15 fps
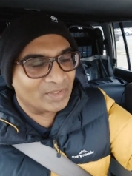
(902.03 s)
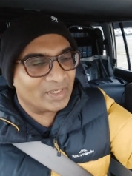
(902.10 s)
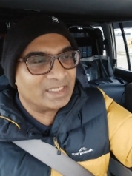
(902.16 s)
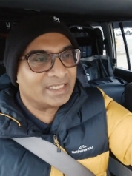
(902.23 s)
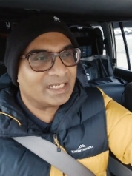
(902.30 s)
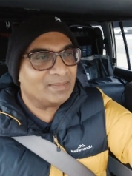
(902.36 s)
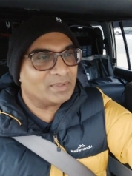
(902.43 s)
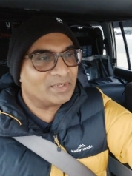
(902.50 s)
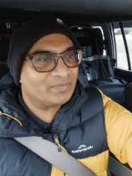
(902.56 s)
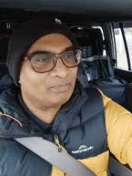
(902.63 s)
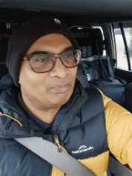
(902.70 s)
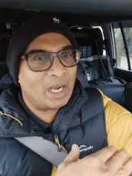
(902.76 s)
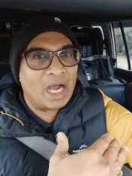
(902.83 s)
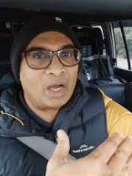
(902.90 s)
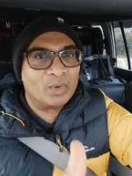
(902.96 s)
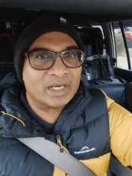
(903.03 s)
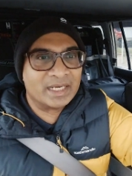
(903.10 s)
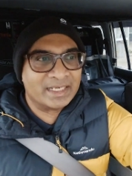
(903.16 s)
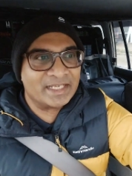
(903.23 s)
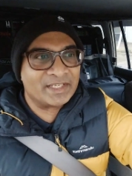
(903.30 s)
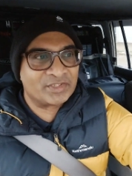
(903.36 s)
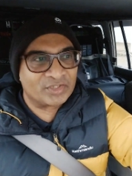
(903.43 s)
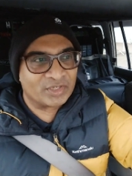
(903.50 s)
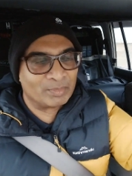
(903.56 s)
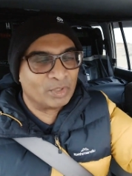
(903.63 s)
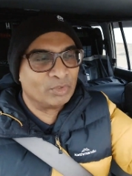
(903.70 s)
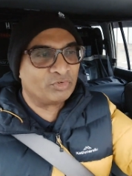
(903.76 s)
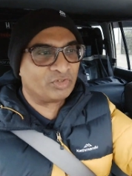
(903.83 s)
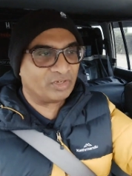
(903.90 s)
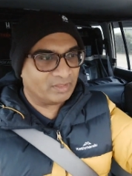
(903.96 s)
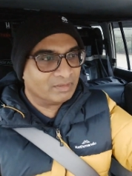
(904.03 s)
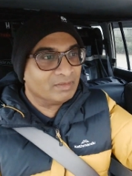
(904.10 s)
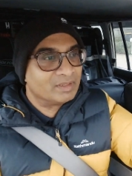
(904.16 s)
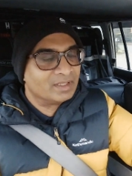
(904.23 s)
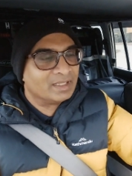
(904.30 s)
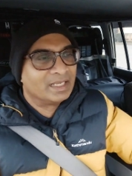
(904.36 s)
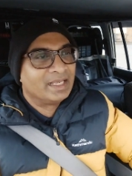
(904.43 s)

So in terms of power distribution,